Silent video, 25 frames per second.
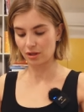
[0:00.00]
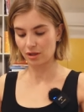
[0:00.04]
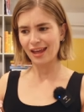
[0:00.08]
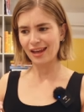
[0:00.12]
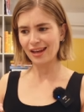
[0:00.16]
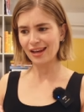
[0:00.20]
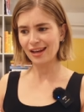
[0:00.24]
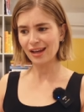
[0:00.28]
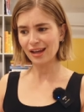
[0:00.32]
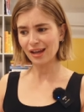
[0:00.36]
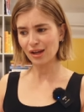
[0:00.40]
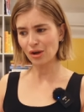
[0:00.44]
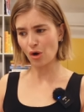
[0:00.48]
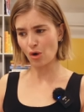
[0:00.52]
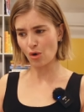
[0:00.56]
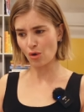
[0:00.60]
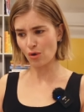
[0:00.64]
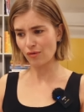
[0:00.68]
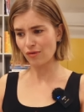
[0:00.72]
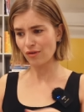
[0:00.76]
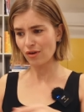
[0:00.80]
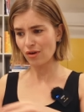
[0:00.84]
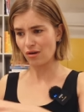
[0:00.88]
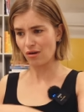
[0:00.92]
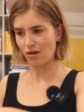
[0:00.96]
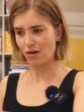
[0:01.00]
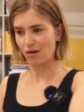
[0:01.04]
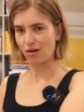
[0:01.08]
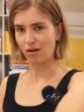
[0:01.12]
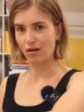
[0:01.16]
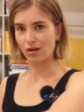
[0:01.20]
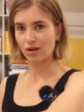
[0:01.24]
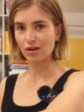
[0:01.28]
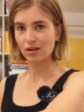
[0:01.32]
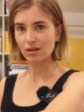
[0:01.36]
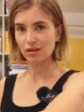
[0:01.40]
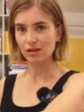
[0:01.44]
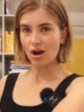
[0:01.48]
And like
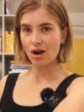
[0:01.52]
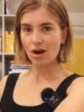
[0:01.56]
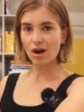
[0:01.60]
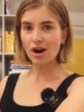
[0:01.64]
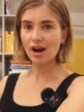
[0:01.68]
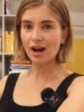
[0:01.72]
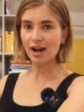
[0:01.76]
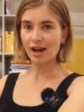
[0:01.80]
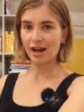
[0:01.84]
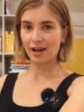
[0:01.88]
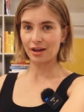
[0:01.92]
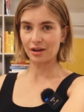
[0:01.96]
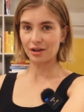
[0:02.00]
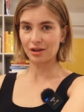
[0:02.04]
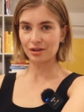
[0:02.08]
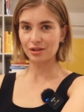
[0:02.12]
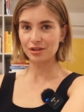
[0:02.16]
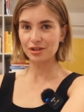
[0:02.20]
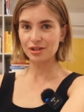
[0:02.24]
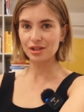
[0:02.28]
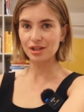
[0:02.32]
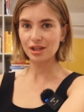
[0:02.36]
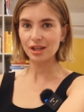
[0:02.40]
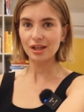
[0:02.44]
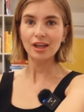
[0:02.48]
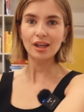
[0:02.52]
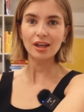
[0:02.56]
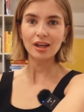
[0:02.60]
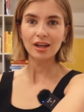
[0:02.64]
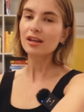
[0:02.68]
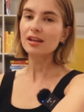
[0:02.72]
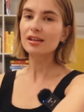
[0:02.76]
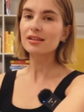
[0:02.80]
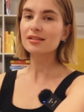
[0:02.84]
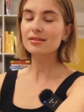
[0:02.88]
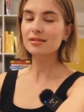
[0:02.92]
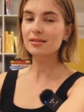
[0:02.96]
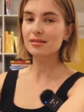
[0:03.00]
overall, her energy
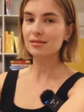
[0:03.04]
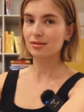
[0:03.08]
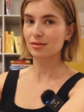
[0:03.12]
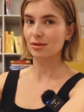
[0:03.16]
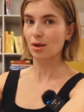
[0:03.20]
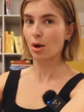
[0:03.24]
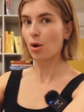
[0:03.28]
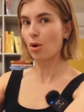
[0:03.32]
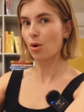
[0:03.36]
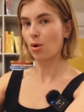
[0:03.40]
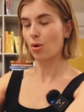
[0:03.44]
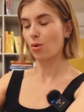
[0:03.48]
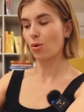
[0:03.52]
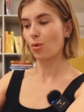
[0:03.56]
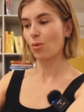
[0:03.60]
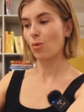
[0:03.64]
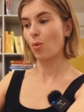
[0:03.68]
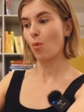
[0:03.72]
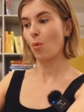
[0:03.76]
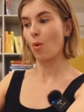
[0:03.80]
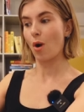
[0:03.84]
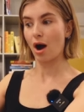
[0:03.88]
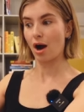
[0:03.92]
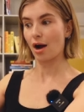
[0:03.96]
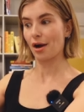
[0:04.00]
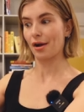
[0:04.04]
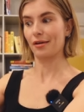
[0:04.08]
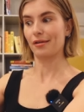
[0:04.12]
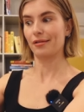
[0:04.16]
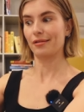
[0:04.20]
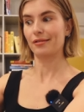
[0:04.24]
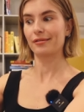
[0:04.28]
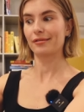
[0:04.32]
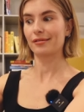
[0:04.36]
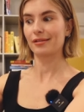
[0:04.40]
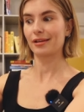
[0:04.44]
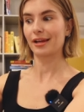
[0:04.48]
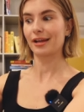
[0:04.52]
is so
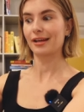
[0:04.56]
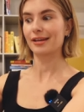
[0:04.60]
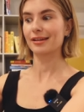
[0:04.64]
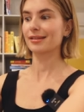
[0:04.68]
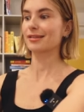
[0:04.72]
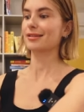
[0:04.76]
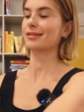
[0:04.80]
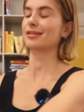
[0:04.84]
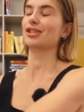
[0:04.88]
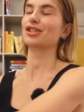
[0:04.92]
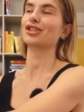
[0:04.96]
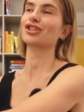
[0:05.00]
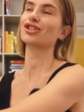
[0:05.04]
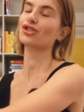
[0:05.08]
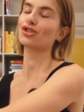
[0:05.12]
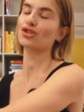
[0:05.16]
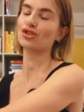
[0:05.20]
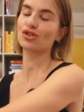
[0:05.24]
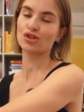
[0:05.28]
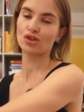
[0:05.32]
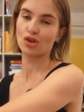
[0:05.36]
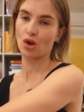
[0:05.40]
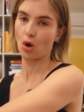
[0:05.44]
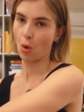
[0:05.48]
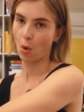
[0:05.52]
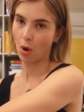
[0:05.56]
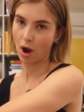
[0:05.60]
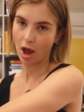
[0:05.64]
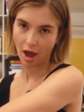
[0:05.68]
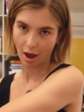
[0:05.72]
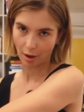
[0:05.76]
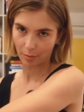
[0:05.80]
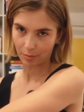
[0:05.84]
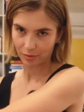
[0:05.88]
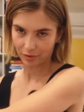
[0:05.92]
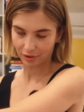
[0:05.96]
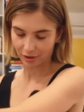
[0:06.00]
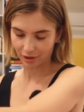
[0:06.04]
wild. Like it's just so
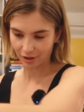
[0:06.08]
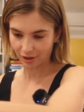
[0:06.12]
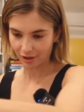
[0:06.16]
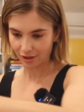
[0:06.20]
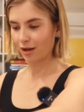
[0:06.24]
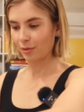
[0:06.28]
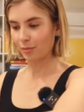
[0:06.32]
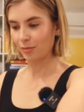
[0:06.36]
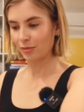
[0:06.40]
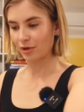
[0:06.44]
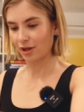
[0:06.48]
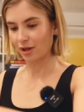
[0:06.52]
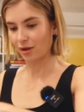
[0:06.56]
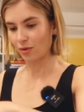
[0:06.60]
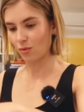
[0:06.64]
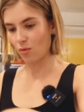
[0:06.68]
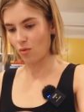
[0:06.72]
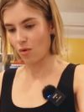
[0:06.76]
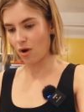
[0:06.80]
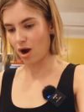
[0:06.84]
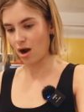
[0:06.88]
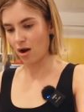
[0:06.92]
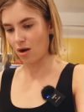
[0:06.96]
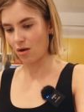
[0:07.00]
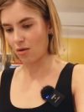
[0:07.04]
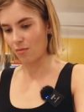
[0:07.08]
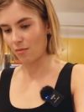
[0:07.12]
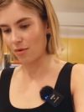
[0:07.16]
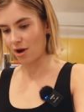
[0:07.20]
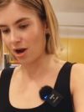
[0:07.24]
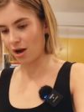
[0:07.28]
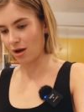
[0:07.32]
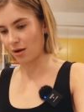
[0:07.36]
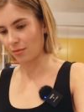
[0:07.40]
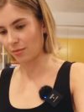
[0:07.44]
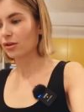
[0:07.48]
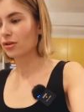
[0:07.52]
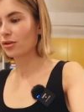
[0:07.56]
happy. I'm like, wow, mom.